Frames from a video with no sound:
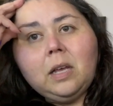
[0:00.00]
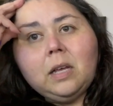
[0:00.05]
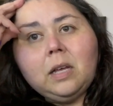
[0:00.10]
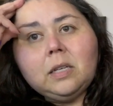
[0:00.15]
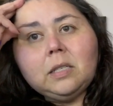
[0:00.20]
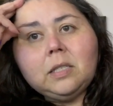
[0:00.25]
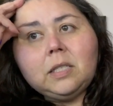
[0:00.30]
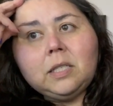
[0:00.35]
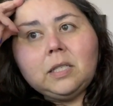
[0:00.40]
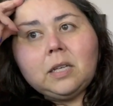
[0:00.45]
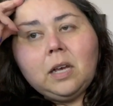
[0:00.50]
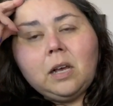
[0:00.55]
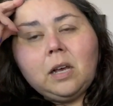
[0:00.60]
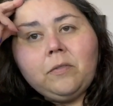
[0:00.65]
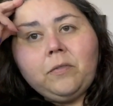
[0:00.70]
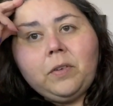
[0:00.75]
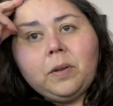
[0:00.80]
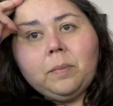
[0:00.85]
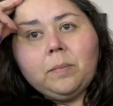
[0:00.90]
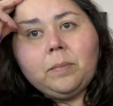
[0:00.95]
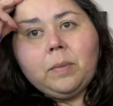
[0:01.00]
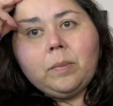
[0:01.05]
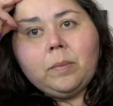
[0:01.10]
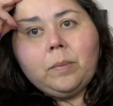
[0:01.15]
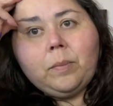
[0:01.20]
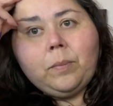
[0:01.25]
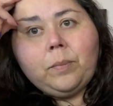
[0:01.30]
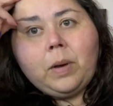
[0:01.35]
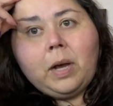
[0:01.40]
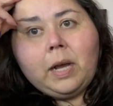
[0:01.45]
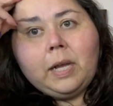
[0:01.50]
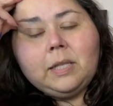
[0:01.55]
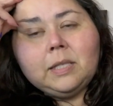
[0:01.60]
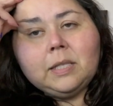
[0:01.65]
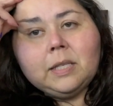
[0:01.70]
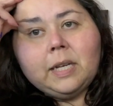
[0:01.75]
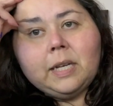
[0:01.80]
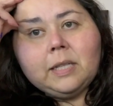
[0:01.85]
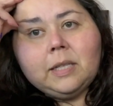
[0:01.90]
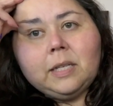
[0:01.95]
stuff, and
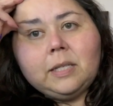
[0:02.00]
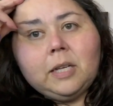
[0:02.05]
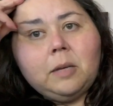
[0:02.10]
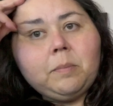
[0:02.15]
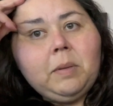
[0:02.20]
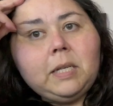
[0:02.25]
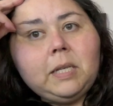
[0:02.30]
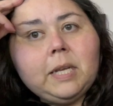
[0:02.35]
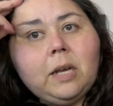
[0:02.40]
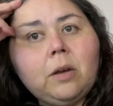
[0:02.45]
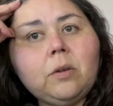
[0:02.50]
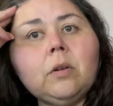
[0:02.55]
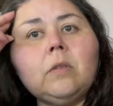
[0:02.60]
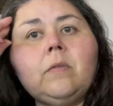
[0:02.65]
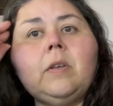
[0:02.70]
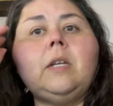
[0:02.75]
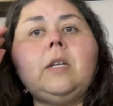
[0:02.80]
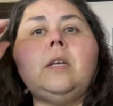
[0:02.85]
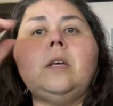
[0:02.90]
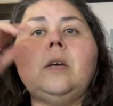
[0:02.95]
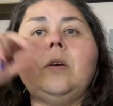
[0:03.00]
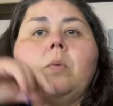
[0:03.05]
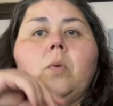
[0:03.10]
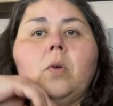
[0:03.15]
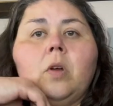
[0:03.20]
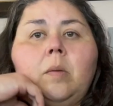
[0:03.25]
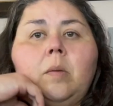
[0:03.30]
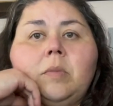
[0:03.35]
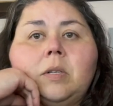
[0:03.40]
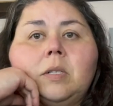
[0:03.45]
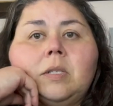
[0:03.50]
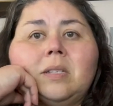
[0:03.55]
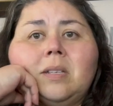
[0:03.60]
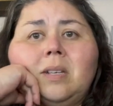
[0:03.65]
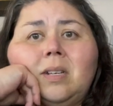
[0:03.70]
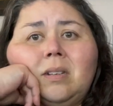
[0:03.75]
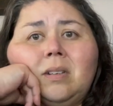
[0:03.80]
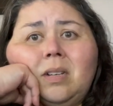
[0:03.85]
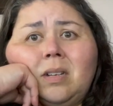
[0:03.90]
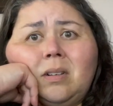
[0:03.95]
mine's like the Debbie Downer video where I'm just
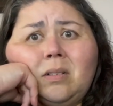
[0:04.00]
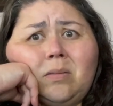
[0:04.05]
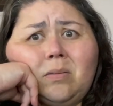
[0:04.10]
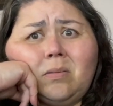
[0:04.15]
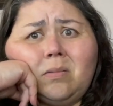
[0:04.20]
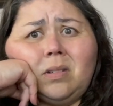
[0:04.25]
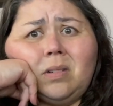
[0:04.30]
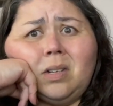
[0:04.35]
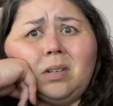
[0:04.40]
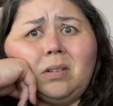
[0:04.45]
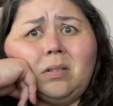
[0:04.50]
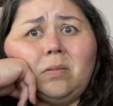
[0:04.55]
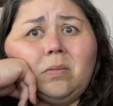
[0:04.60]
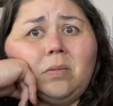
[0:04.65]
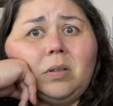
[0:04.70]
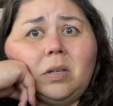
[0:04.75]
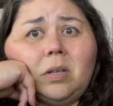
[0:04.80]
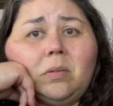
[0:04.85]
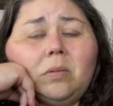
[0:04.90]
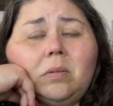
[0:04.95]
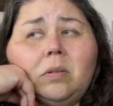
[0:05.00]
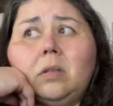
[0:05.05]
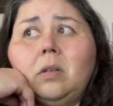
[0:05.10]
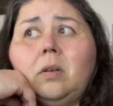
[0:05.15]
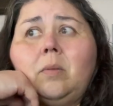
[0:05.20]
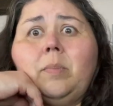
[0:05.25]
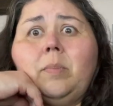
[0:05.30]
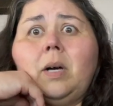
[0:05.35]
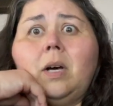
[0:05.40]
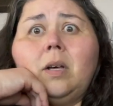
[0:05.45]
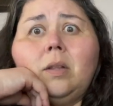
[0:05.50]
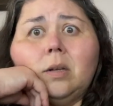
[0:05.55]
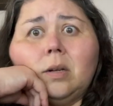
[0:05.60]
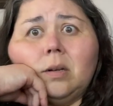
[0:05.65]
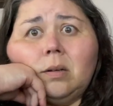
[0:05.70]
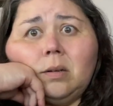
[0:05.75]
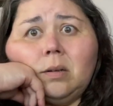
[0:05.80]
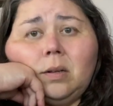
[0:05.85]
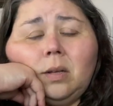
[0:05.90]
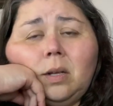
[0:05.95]
like, don't
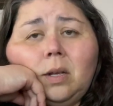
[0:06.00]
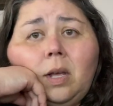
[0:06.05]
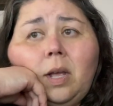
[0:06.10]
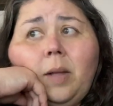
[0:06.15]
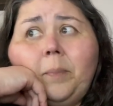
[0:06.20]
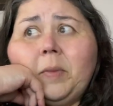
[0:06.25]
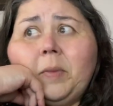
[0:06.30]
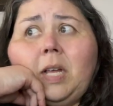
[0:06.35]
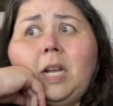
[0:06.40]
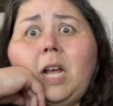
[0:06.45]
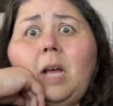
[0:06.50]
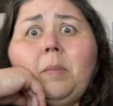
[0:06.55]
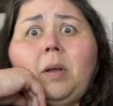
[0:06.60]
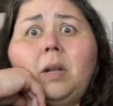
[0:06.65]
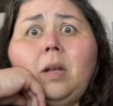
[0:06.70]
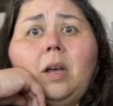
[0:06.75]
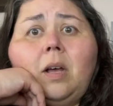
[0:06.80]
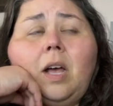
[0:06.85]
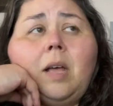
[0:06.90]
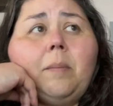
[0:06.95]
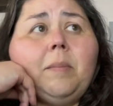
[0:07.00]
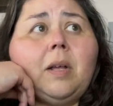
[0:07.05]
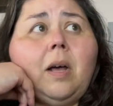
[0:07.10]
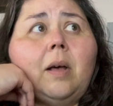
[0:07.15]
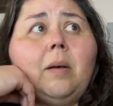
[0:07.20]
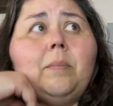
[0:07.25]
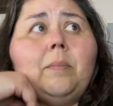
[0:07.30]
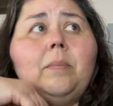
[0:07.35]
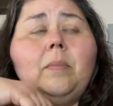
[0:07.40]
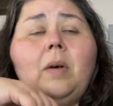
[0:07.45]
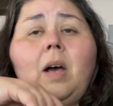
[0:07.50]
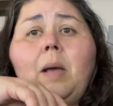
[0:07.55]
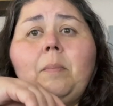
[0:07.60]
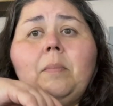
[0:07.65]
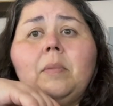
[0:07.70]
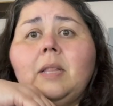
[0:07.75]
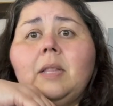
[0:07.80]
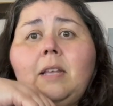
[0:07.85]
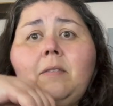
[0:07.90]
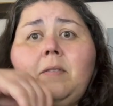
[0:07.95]
bother. And
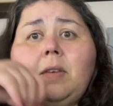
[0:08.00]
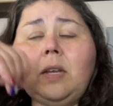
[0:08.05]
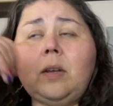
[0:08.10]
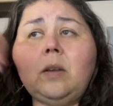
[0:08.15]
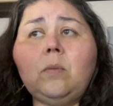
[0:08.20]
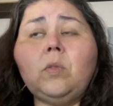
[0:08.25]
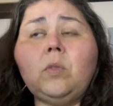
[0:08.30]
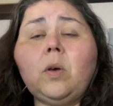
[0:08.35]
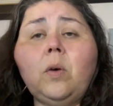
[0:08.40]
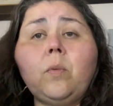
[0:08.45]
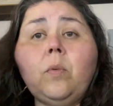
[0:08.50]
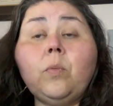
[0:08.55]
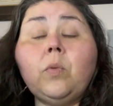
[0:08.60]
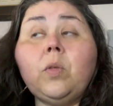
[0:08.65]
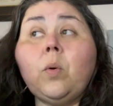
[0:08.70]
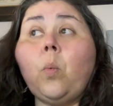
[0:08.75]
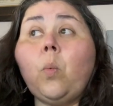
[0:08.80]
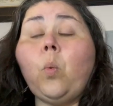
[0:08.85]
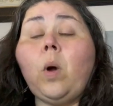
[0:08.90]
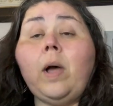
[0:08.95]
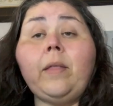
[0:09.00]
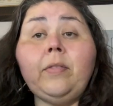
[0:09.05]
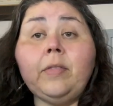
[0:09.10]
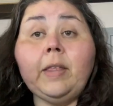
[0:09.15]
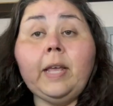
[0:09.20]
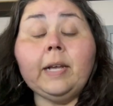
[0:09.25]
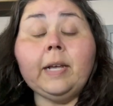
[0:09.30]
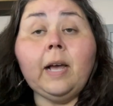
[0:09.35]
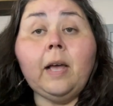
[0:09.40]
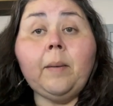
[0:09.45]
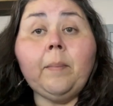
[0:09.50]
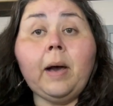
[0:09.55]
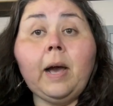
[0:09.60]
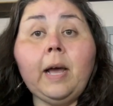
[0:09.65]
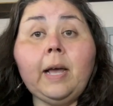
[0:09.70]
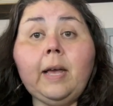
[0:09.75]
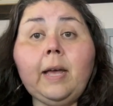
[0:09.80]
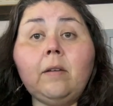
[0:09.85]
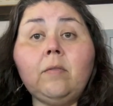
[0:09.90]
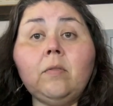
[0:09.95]
I'm livid. The one thing I
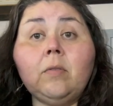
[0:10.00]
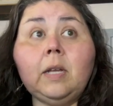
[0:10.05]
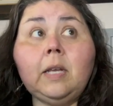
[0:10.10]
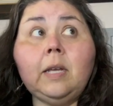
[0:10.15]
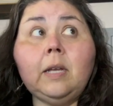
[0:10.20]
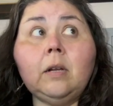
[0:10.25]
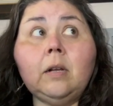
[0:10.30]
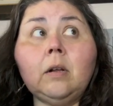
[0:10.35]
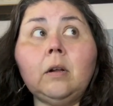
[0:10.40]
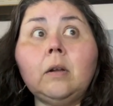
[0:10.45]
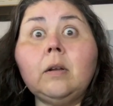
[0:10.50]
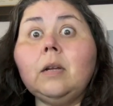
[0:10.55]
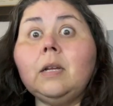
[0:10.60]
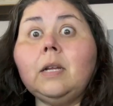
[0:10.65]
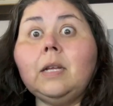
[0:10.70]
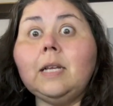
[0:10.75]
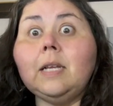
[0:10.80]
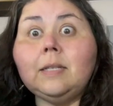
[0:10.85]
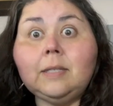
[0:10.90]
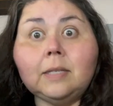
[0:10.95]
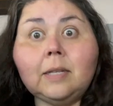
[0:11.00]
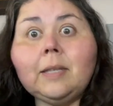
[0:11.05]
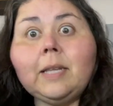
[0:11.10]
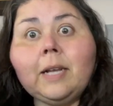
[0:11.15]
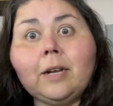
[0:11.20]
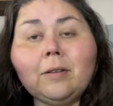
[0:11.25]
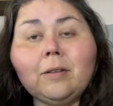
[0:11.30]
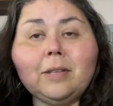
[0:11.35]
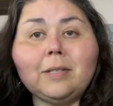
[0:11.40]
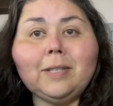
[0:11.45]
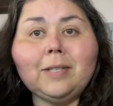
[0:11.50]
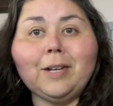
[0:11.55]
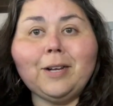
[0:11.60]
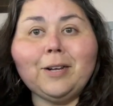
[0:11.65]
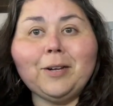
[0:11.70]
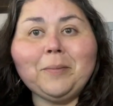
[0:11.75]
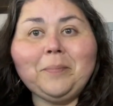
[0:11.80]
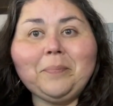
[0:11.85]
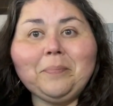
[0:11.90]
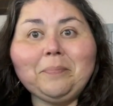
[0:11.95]
buy every year isn't there this
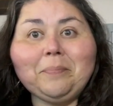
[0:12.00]
year.